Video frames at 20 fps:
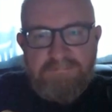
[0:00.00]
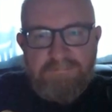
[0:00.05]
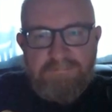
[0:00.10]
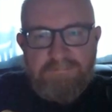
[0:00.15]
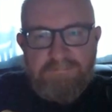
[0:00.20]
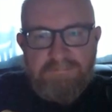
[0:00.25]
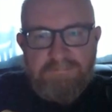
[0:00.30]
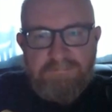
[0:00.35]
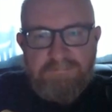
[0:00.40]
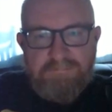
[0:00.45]

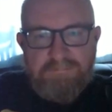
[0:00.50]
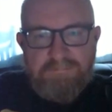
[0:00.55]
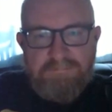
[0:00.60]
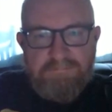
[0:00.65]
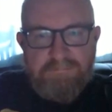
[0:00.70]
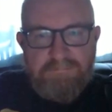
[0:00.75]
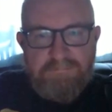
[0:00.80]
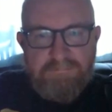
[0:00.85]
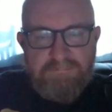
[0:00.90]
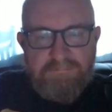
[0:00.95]

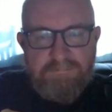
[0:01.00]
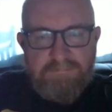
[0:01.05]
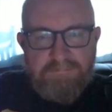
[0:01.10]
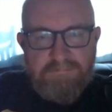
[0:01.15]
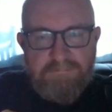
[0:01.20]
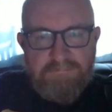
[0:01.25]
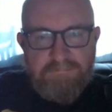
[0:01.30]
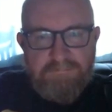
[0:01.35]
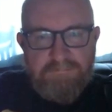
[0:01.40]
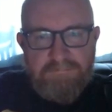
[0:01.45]

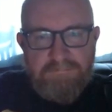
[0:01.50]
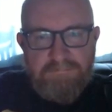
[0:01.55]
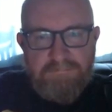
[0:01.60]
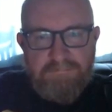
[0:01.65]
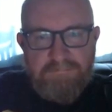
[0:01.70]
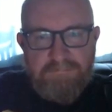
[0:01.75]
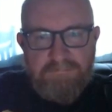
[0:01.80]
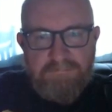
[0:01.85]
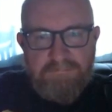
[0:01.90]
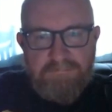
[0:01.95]

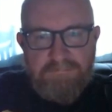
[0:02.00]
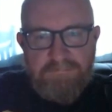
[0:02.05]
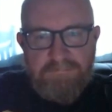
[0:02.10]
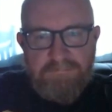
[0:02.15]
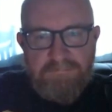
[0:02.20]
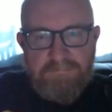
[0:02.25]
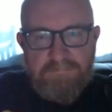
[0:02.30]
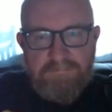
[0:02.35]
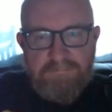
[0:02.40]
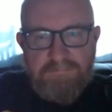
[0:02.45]

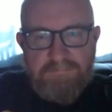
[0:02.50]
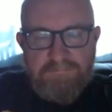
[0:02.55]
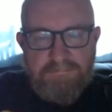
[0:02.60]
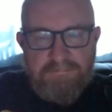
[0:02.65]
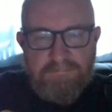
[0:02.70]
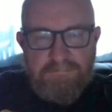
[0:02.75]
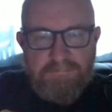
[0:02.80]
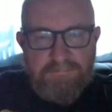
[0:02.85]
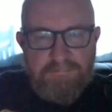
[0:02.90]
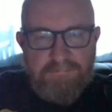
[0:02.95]

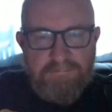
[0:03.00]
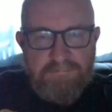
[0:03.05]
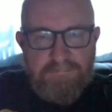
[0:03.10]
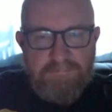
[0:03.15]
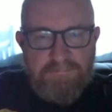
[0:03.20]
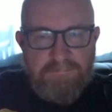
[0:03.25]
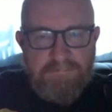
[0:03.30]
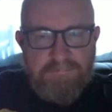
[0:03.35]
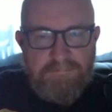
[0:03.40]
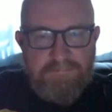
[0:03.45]

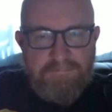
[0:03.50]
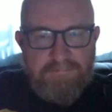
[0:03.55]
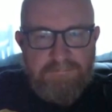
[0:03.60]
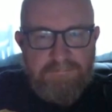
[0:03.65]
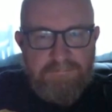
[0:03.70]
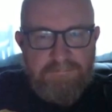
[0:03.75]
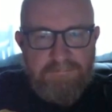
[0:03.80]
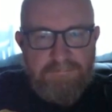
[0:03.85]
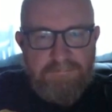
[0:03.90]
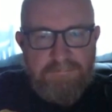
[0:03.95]

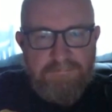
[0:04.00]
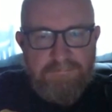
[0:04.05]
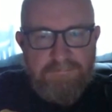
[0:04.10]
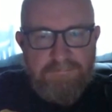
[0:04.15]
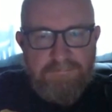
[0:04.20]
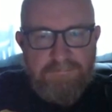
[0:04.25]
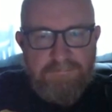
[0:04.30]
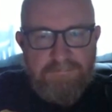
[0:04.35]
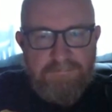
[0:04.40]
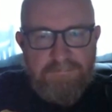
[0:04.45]

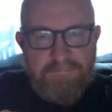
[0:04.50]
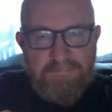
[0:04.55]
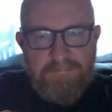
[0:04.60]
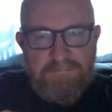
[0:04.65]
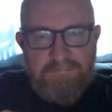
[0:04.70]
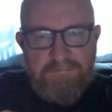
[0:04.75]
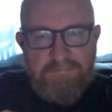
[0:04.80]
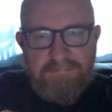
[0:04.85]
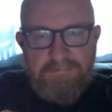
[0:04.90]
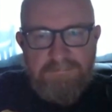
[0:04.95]

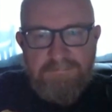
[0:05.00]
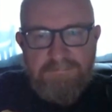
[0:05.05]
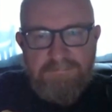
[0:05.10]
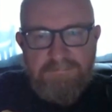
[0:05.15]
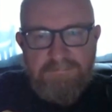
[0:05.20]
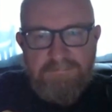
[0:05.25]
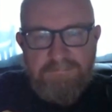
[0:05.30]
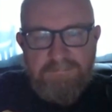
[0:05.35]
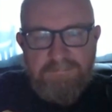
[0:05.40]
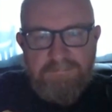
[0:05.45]

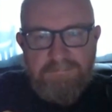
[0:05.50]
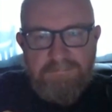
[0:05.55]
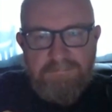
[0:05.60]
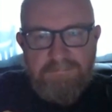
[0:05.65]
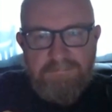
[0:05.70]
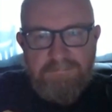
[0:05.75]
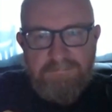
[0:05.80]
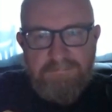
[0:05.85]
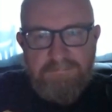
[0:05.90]
(not speaking)